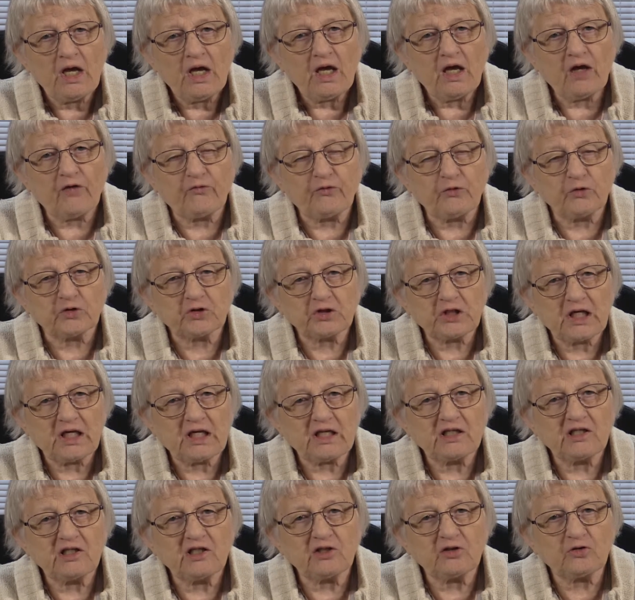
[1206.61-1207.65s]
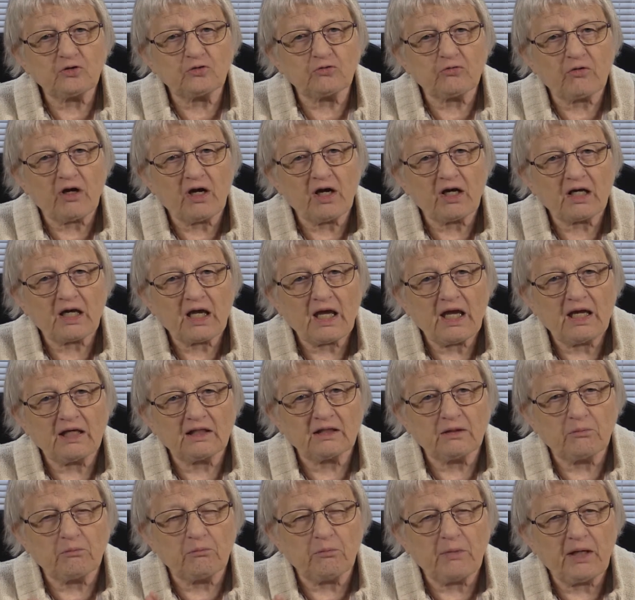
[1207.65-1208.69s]
If you're taking a drug and
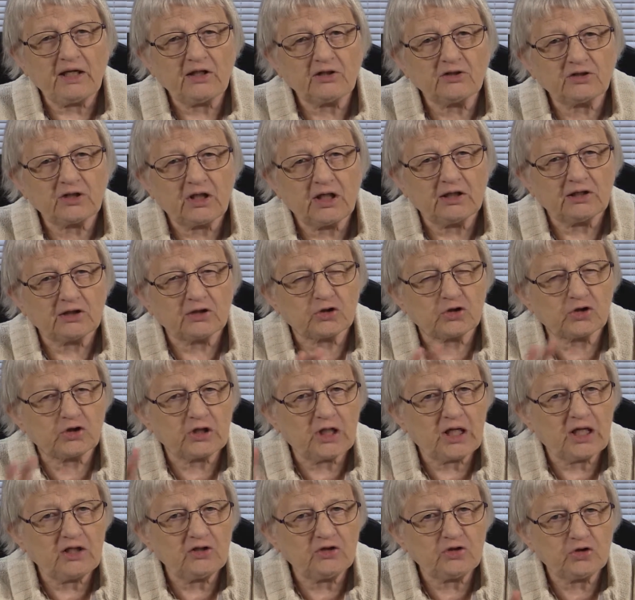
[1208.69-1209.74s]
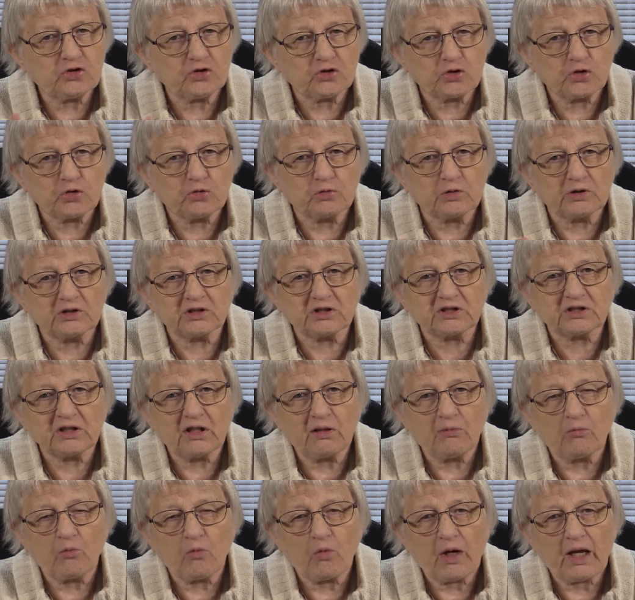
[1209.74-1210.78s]
it makes and it changes you in
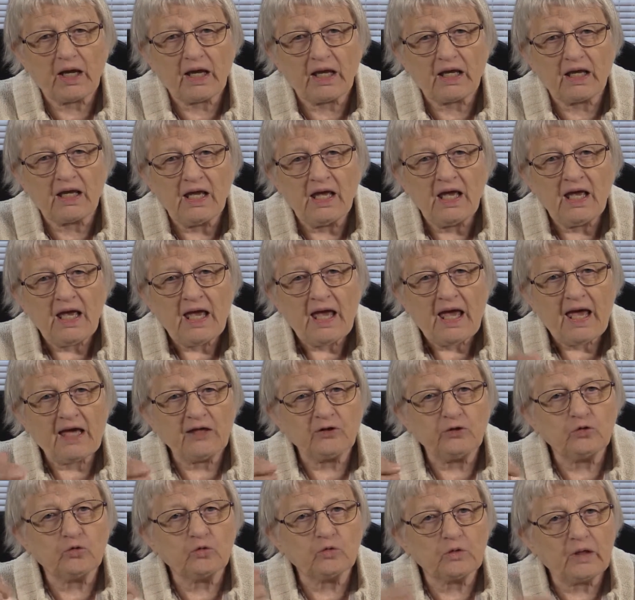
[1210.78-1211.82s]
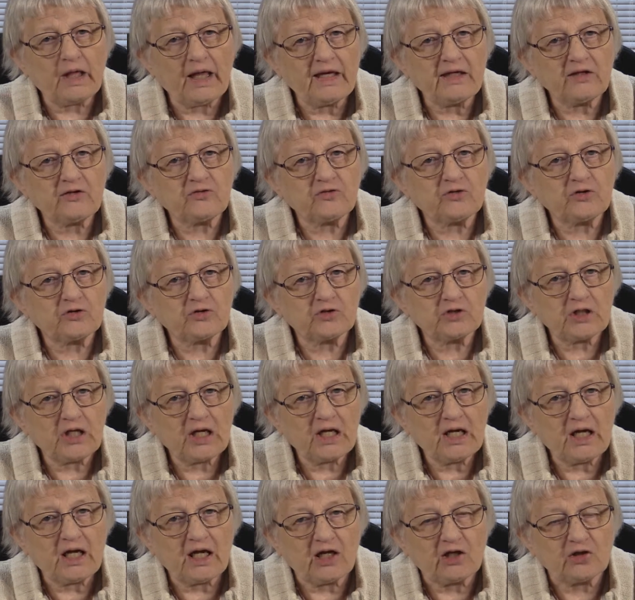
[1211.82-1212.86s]
some way and you like the
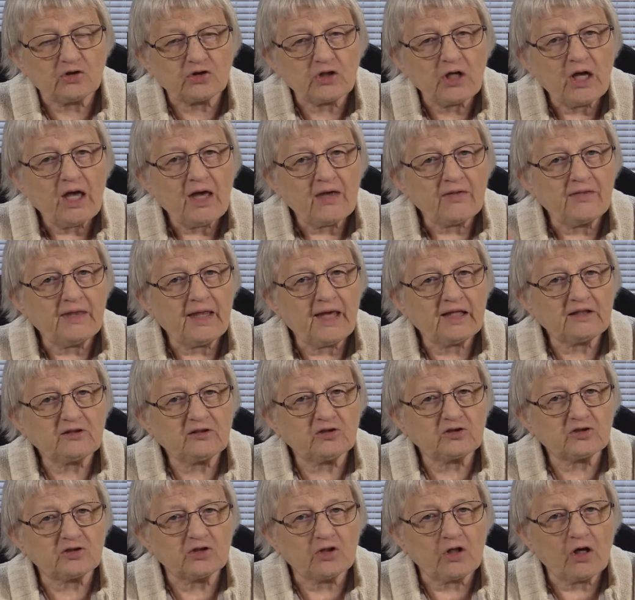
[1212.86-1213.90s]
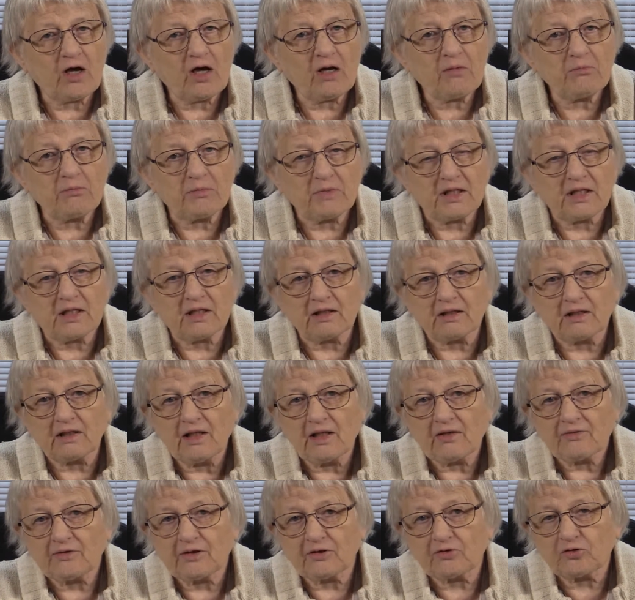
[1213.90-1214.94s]
change, that does not mean
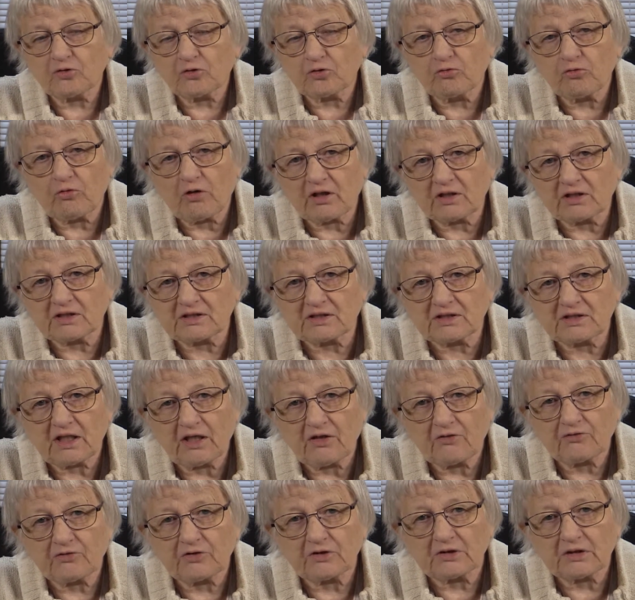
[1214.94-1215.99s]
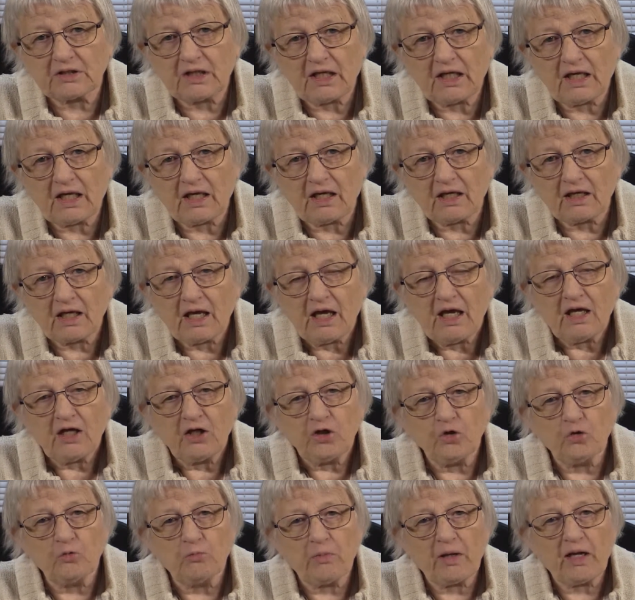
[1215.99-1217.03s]
that the drug is safe to take.
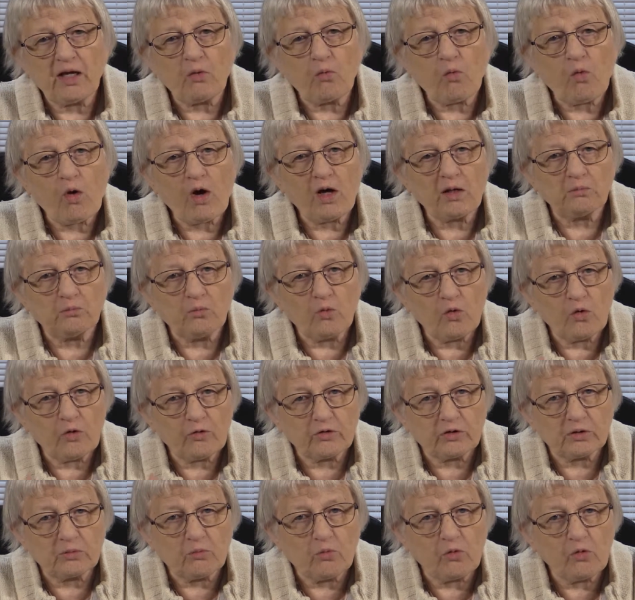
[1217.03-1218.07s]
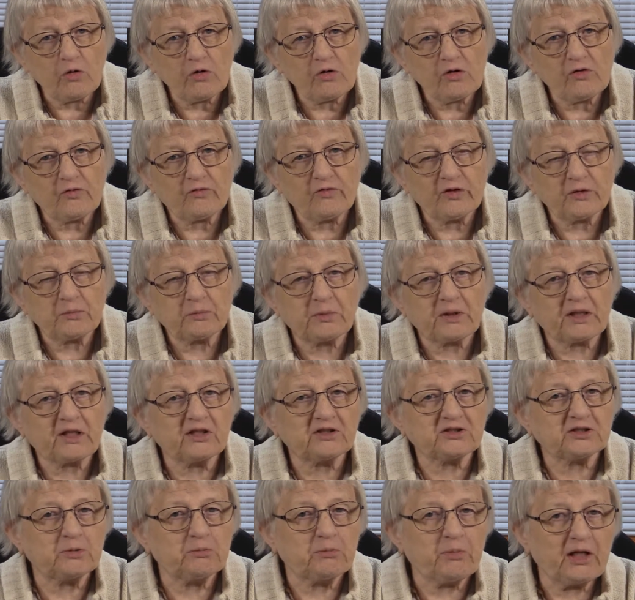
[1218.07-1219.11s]
You may want more and more of it
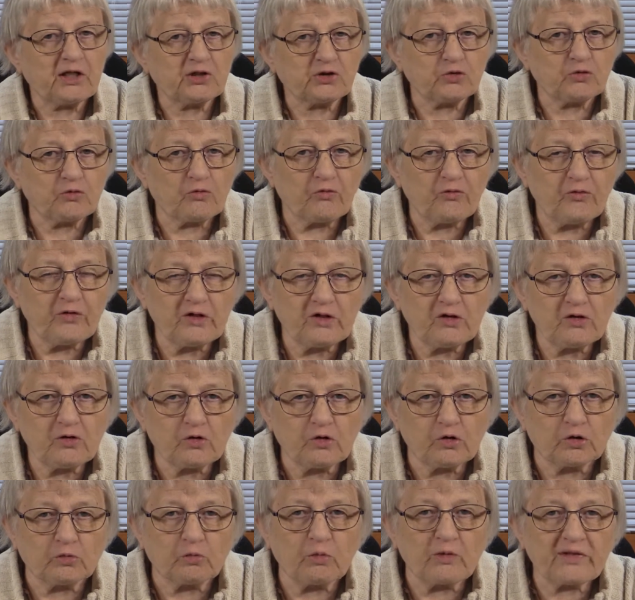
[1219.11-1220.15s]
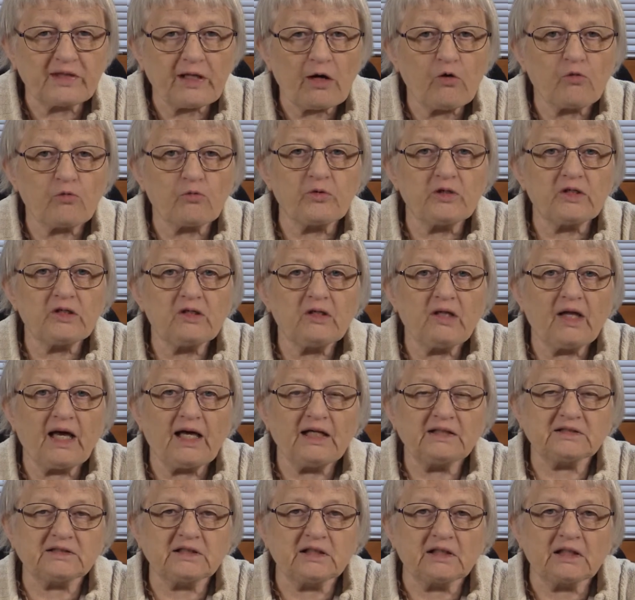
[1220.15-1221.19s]
because it makes you feel good without
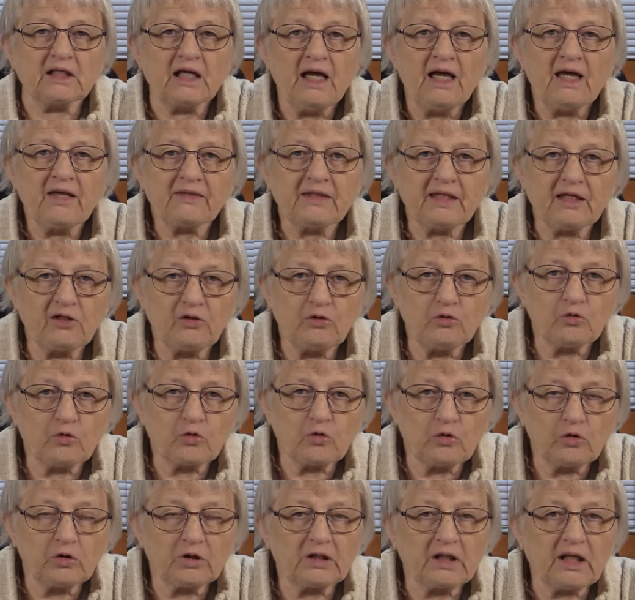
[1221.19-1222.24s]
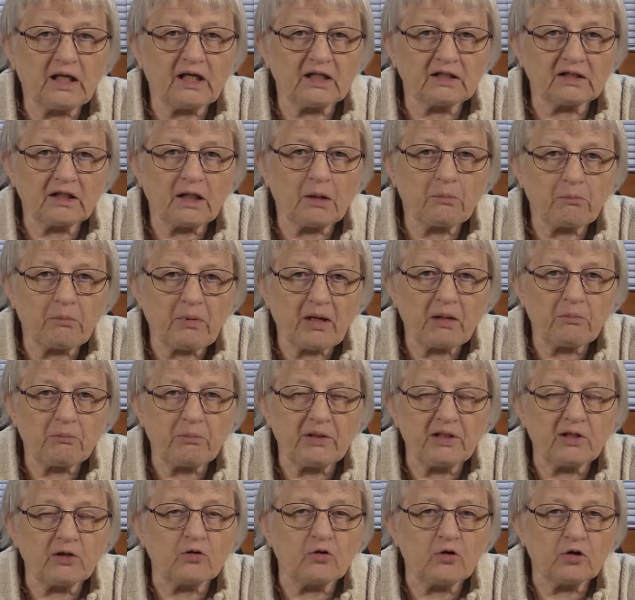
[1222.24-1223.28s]
realizing that you could end up by
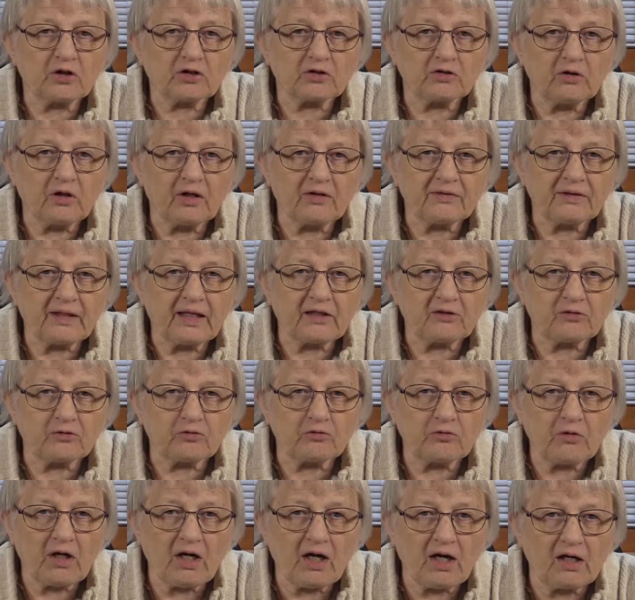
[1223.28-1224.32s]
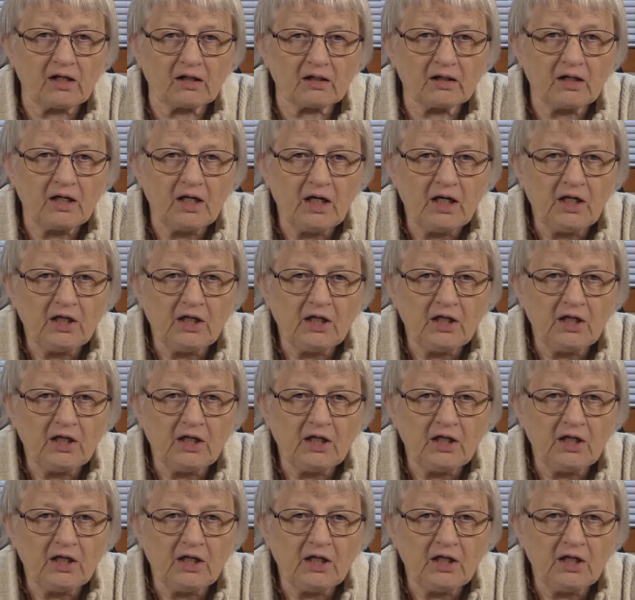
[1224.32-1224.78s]
being hooked on that drug.